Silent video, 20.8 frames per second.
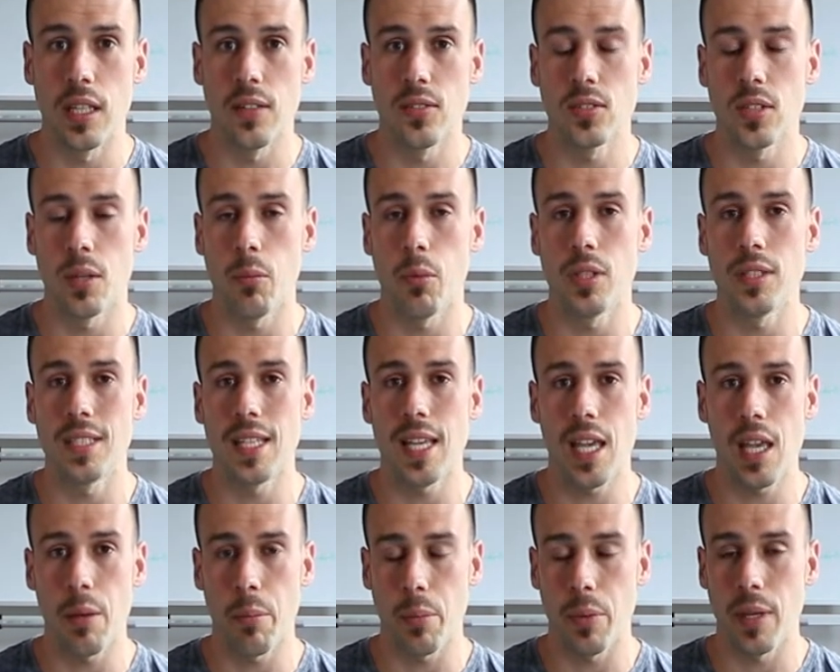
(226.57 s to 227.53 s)
if someone's
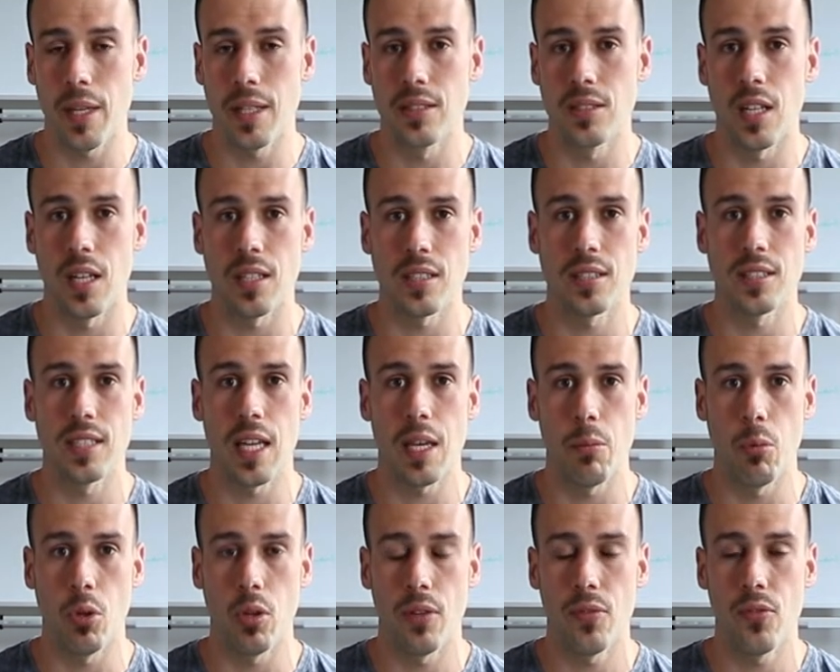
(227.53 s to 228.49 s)
hip is not stable,